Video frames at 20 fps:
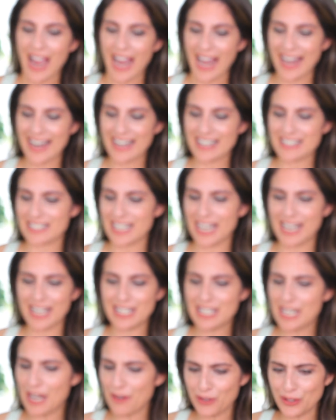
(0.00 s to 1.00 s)
And I
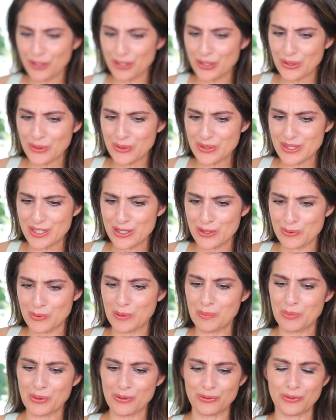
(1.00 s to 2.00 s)
had never used this
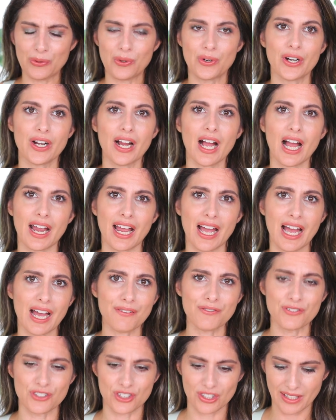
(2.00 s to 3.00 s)
one before. I
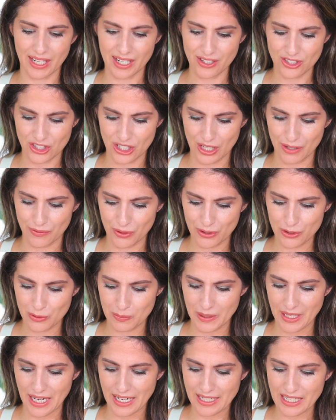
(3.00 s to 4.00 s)
have Gillette shavers,
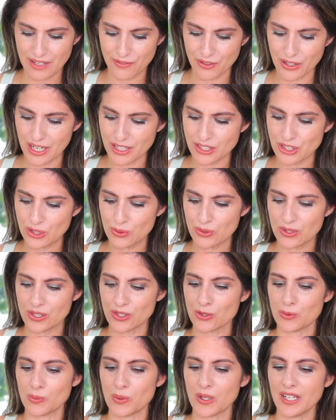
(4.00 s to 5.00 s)
but I never had used
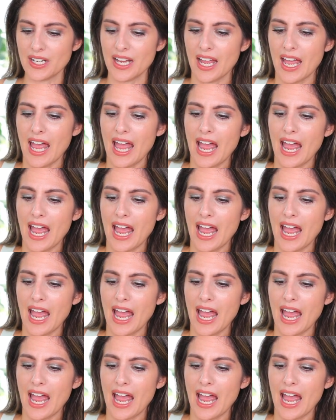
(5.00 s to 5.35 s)
this one.